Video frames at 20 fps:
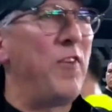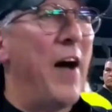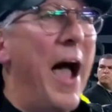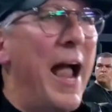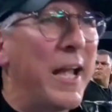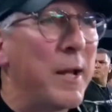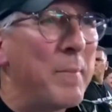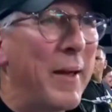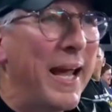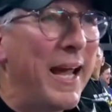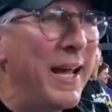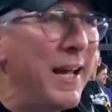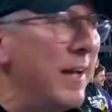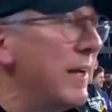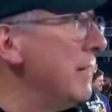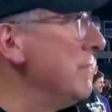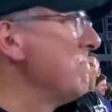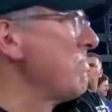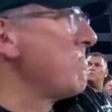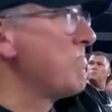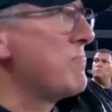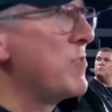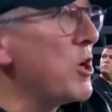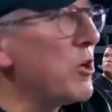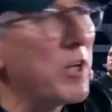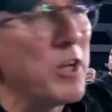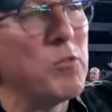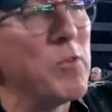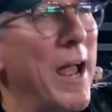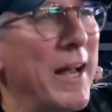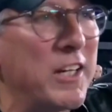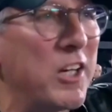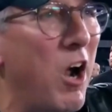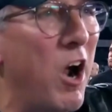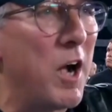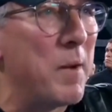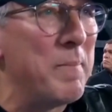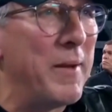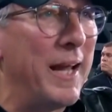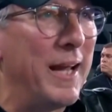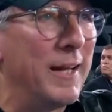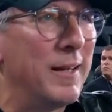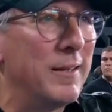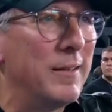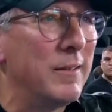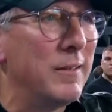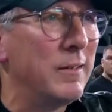Find me. You can red card me.